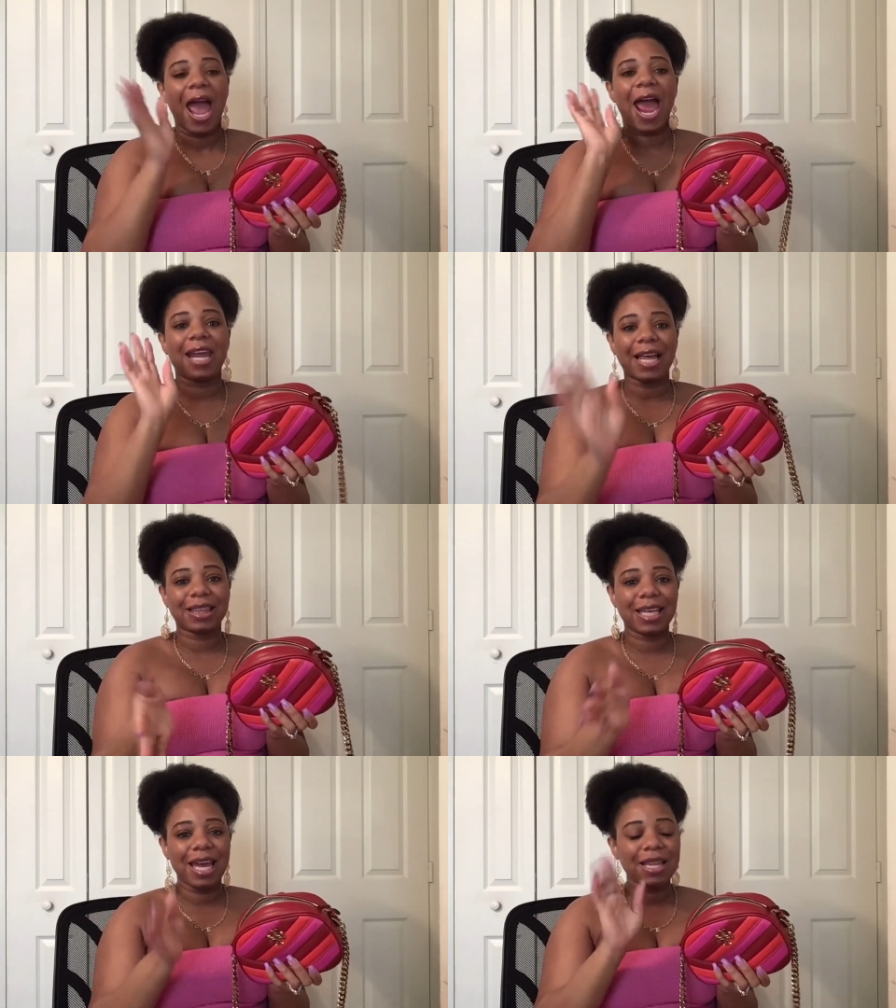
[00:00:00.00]
And I
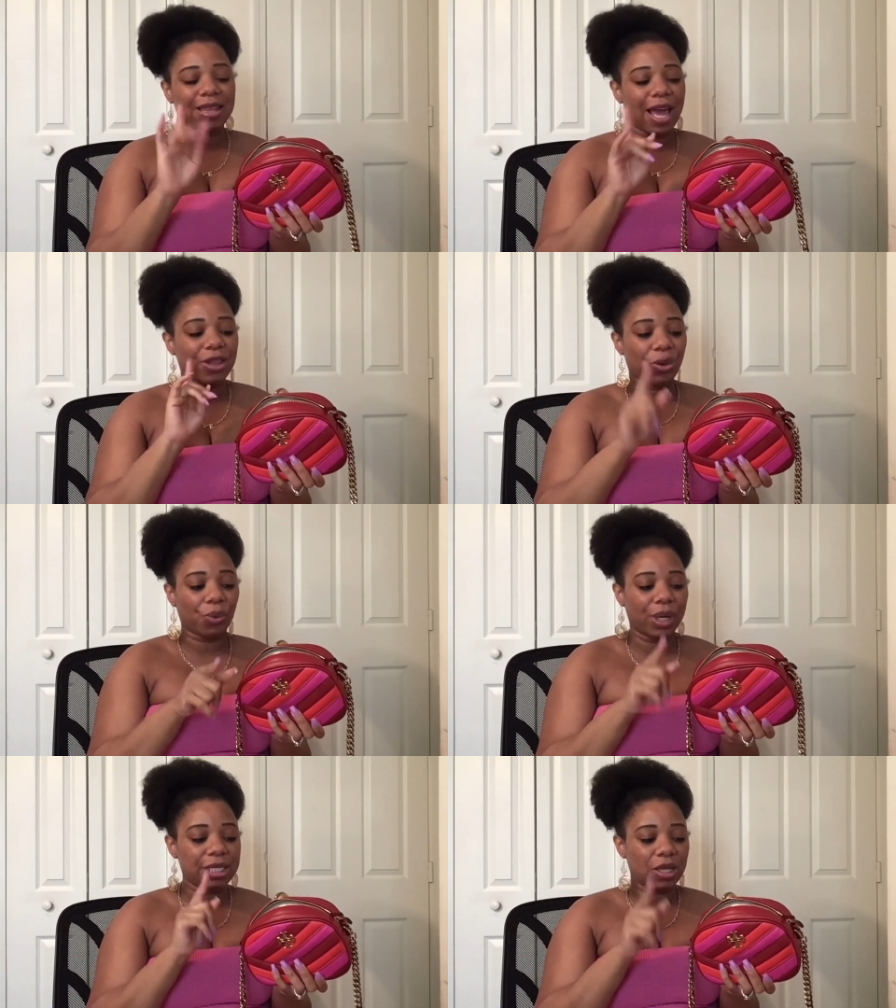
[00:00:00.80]
think that the
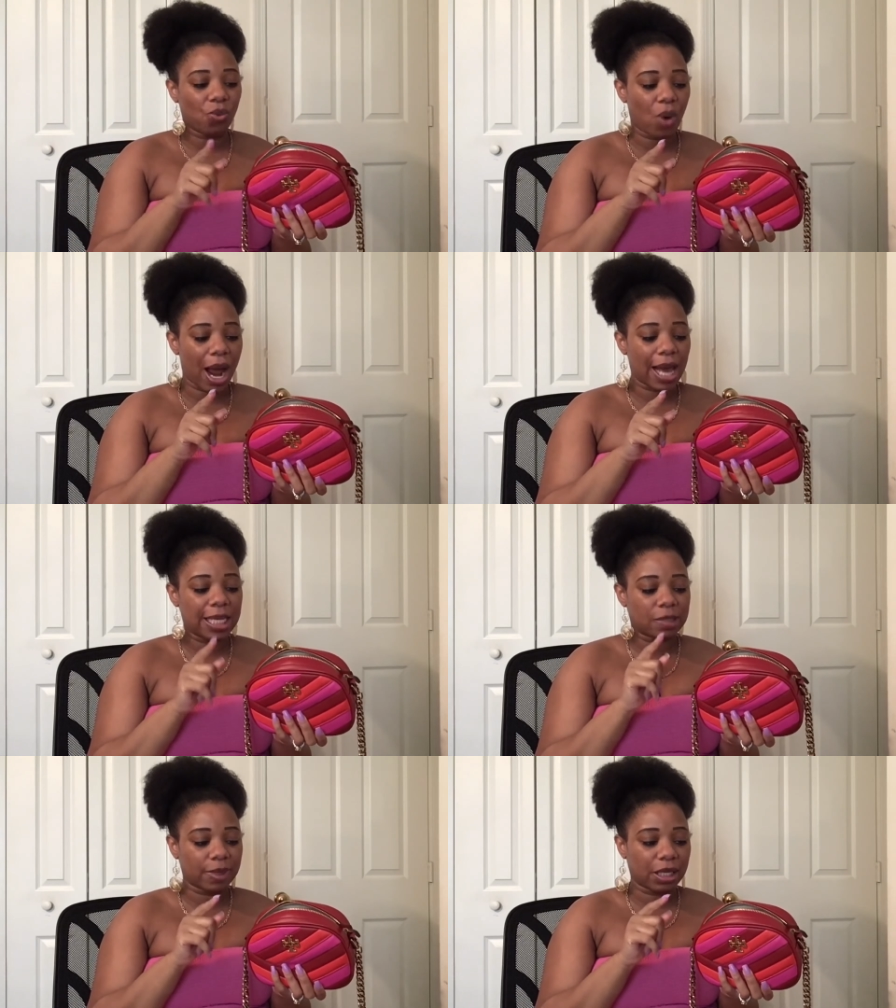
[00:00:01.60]
reason why
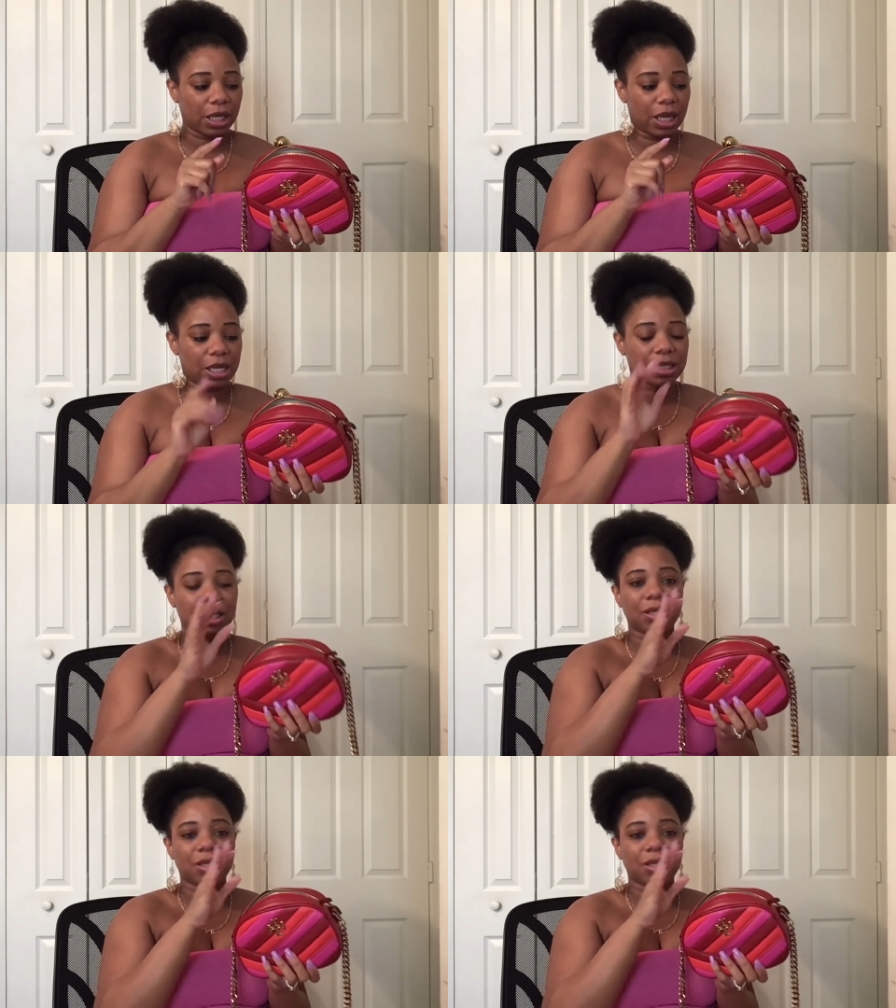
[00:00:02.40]
is because